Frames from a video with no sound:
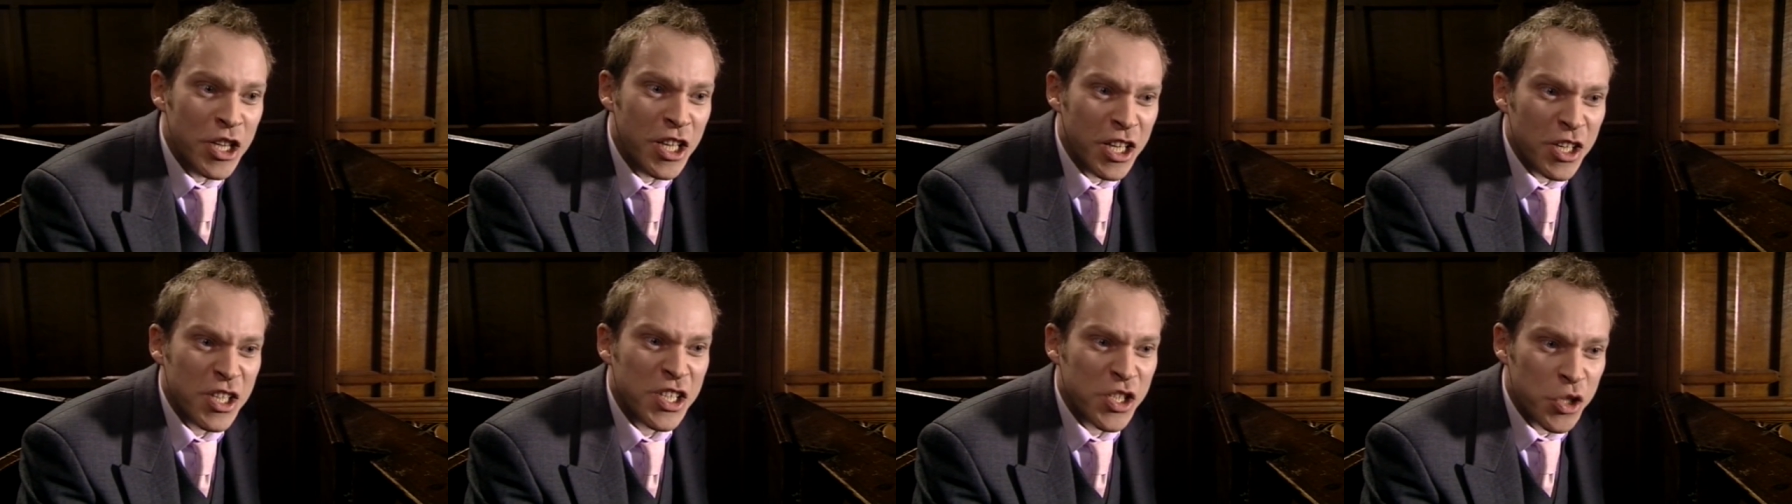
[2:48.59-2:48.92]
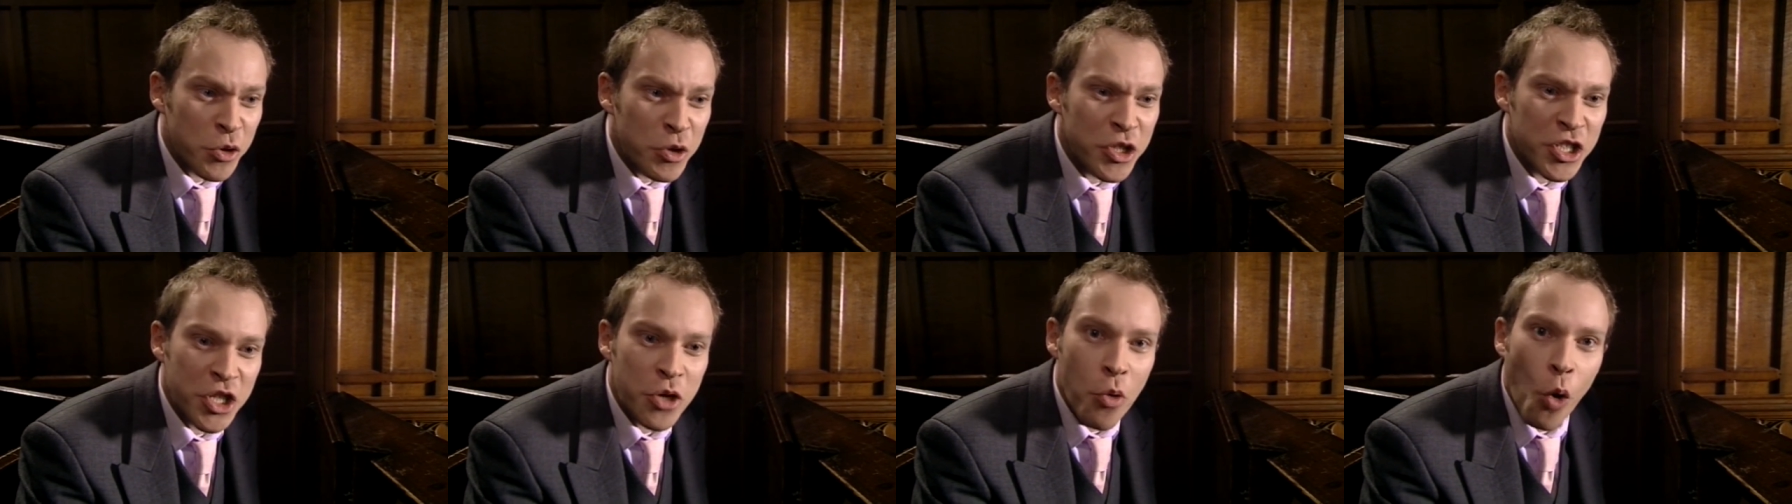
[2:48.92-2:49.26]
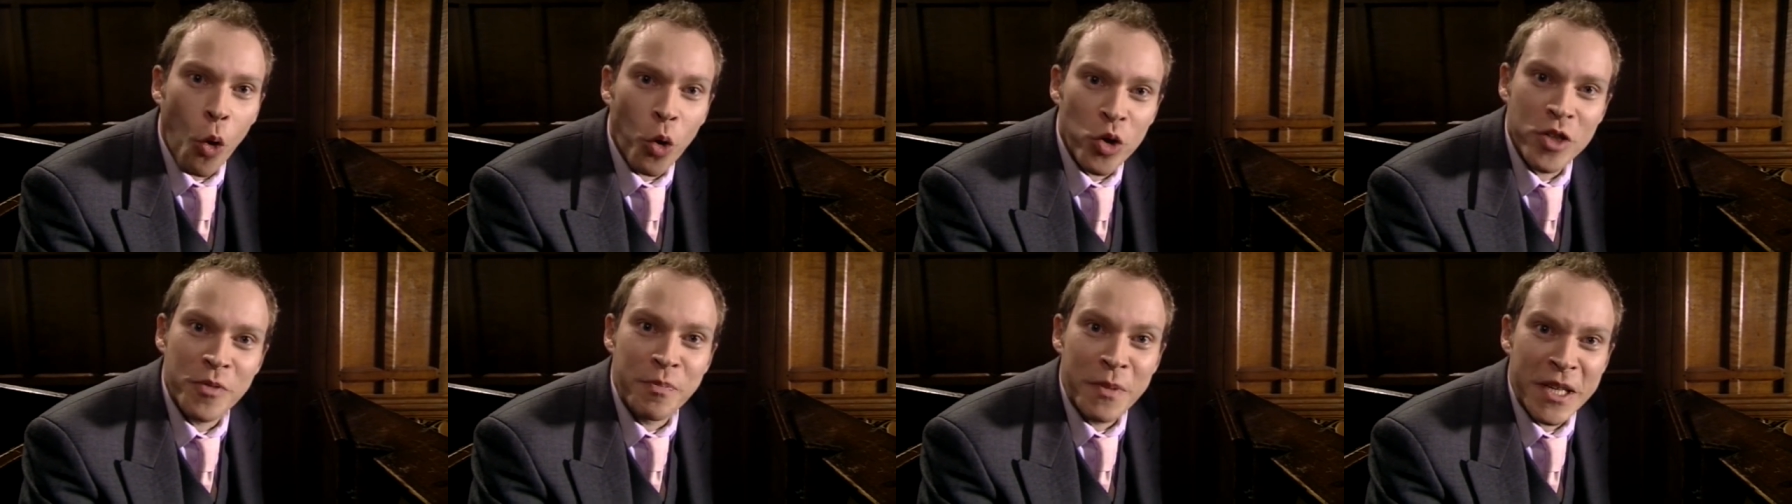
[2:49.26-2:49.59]
that as soon as you
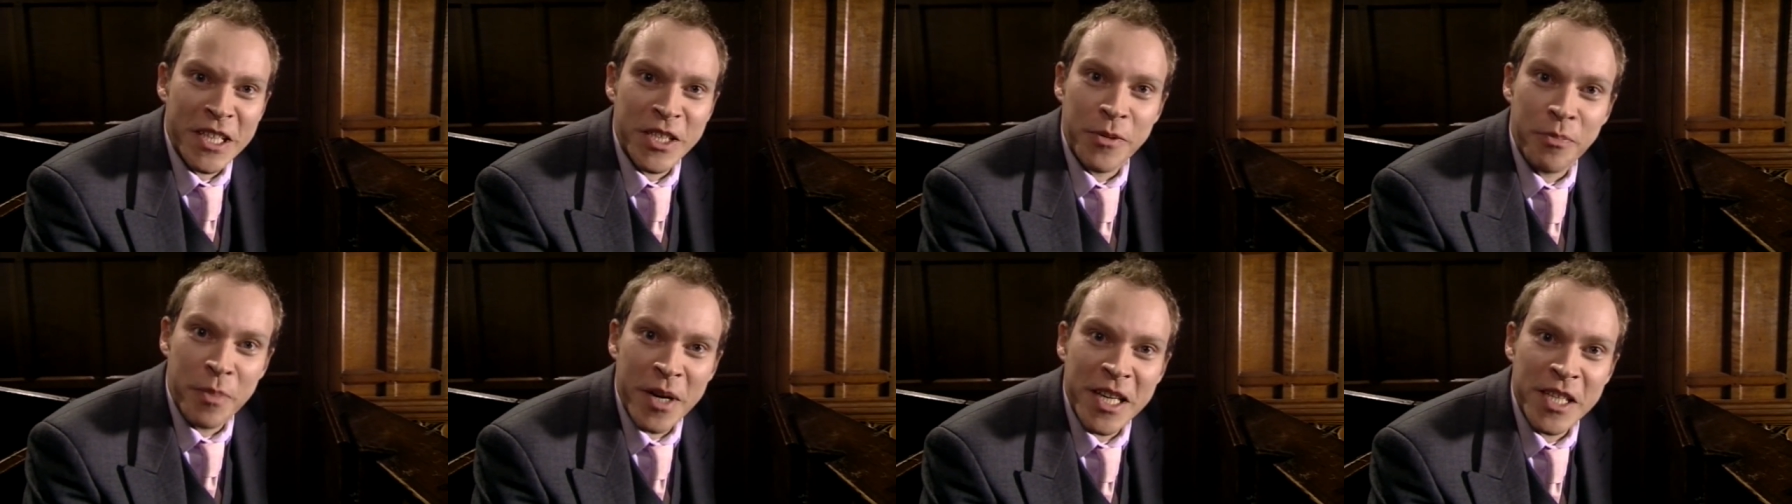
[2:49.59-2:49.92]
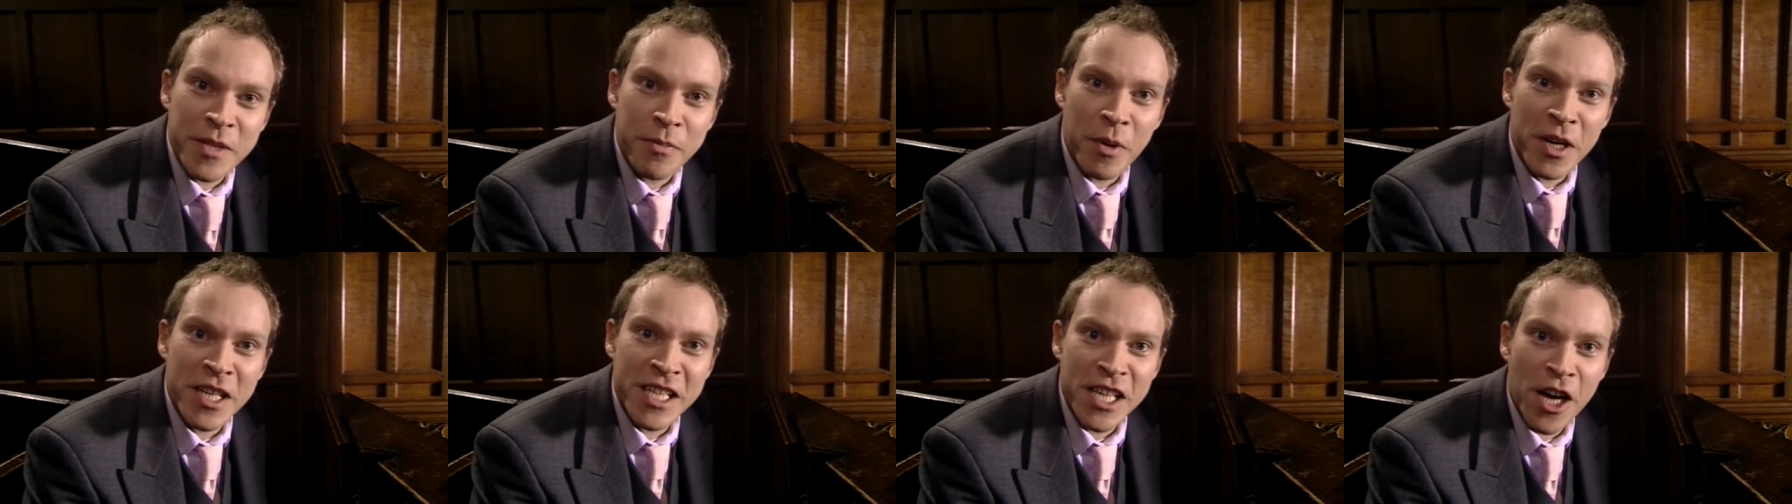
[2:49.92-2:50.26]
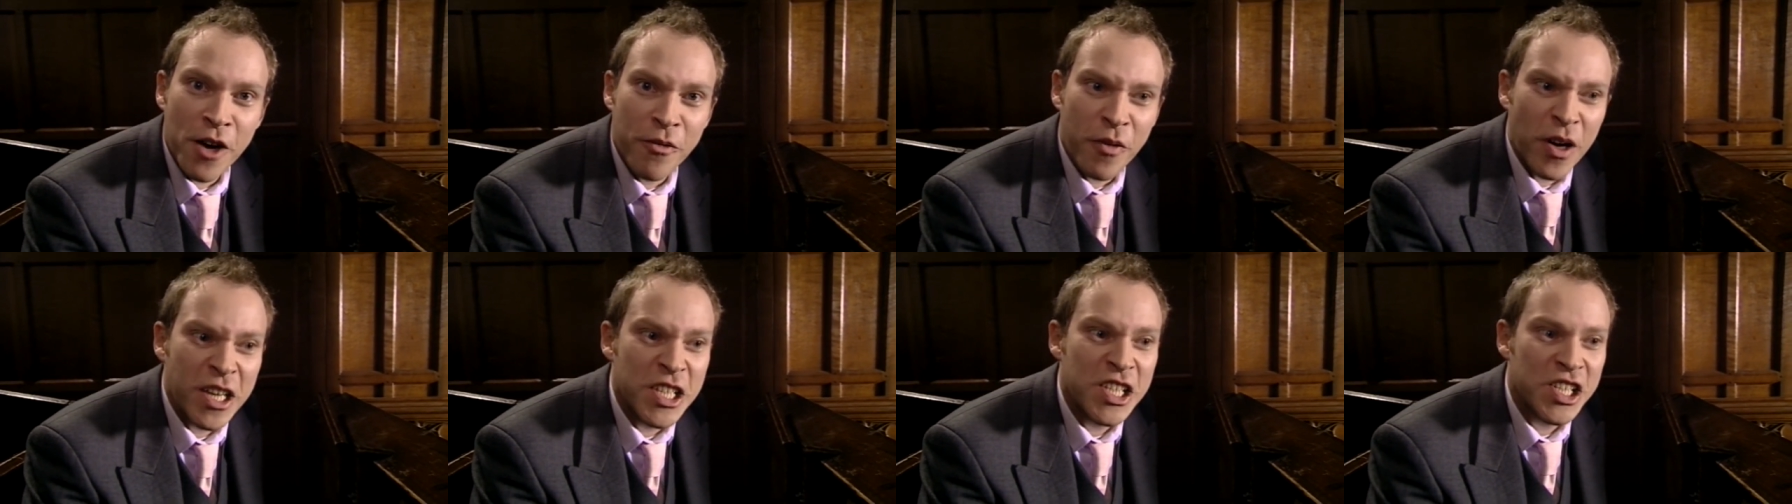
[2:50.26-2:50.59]
ordered me to piss
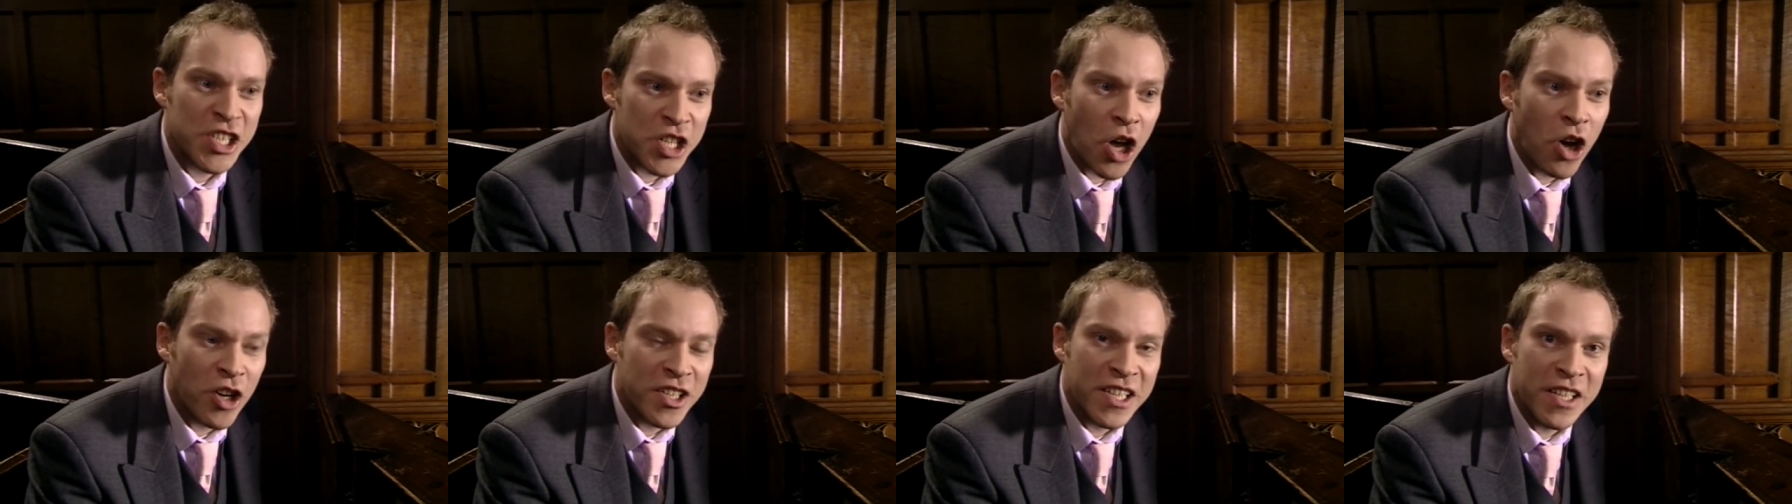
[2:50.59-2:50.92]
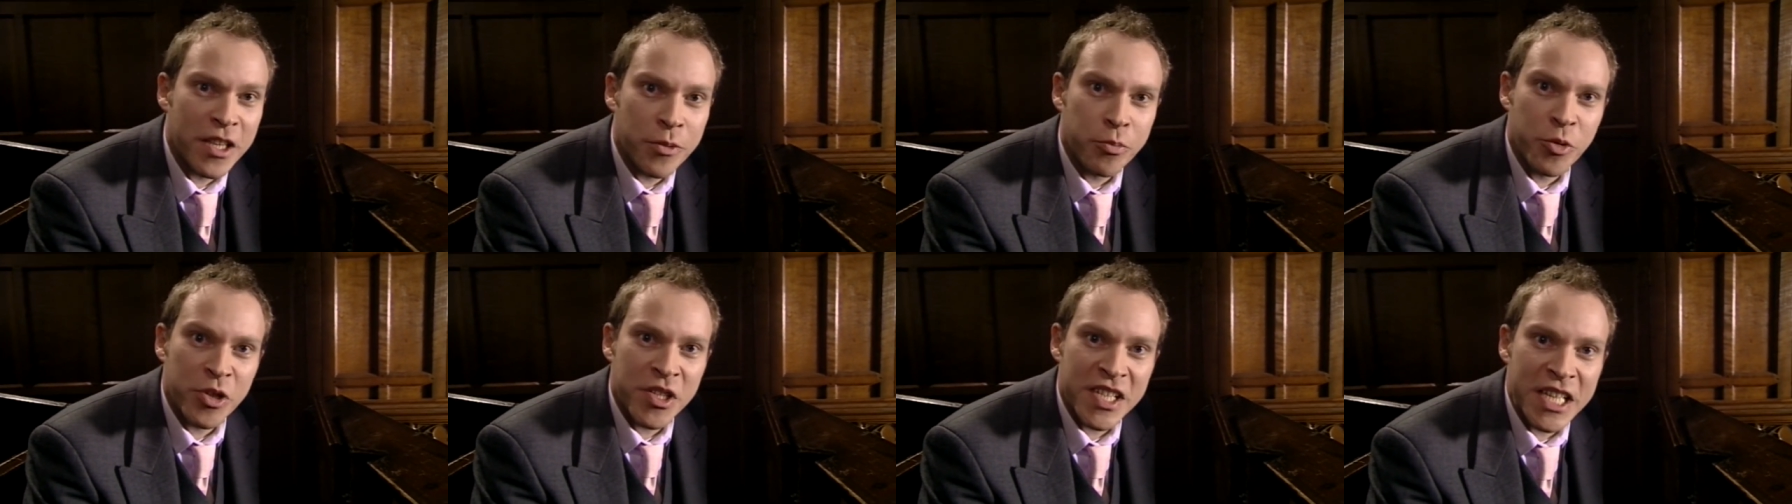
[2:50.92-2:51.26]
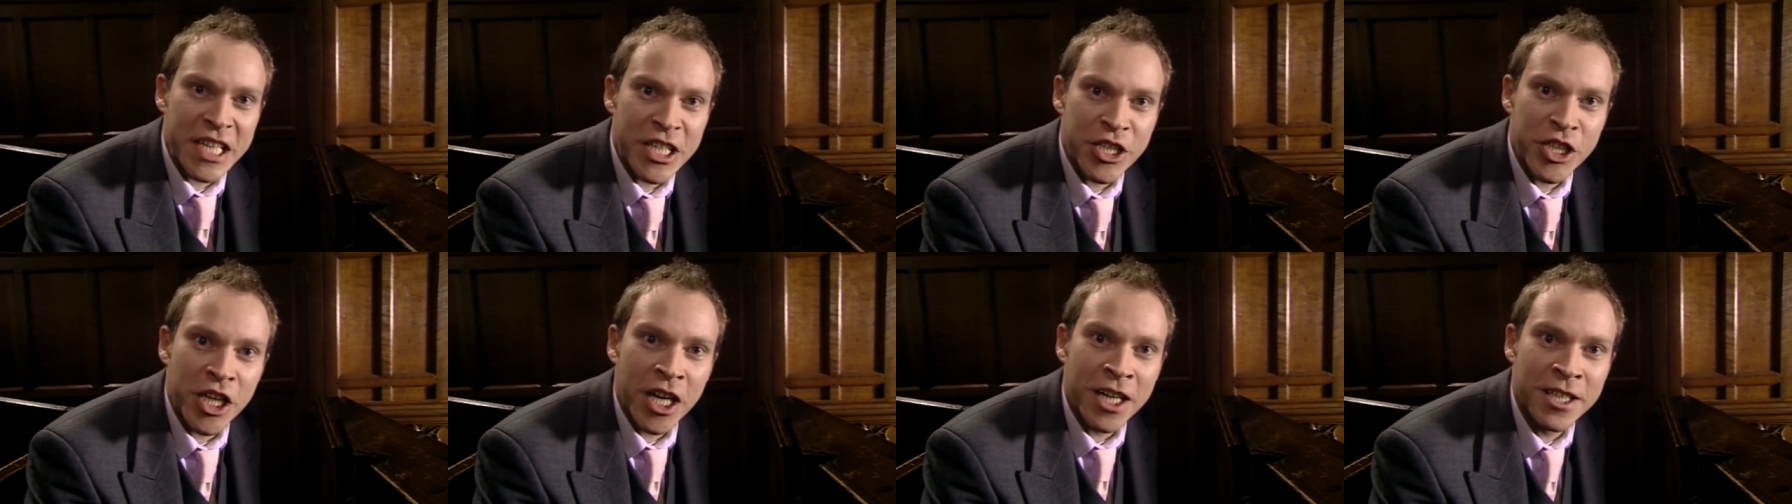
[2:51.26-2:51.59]
myself, I started the
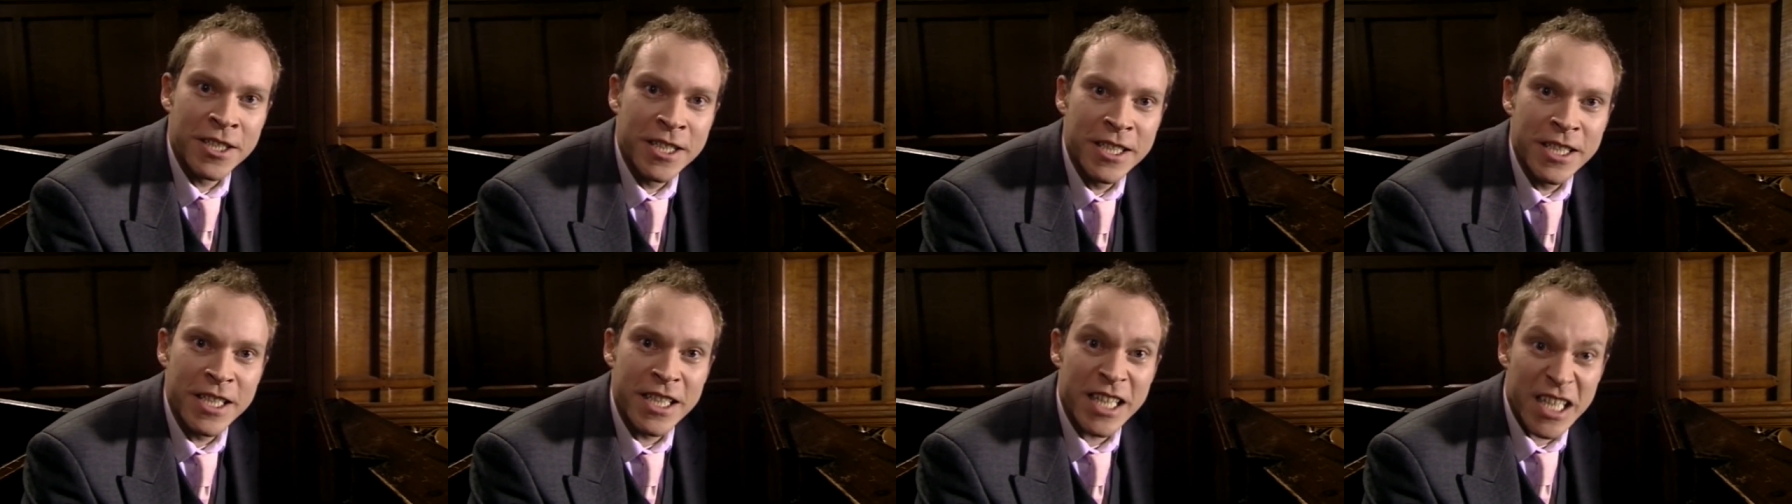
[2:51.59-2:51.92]
procedure.